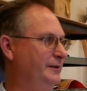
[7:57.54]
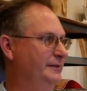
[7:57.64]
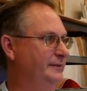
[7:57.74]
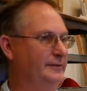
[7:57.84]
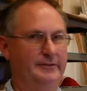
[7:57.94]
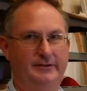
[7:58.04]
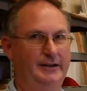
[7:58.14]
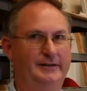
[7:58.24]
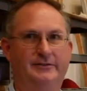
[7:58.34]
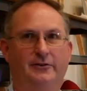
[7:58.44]
places. So you're
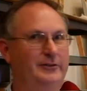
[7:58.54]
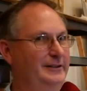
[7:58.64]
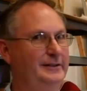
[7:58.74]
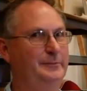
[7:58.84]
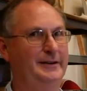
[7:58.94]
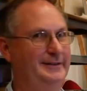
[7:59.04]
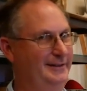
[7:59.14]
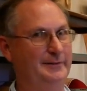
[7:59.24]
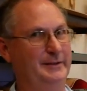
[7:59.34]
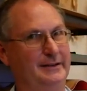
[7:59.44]
not totally dependent
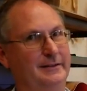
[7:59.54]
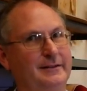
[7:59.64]
on me.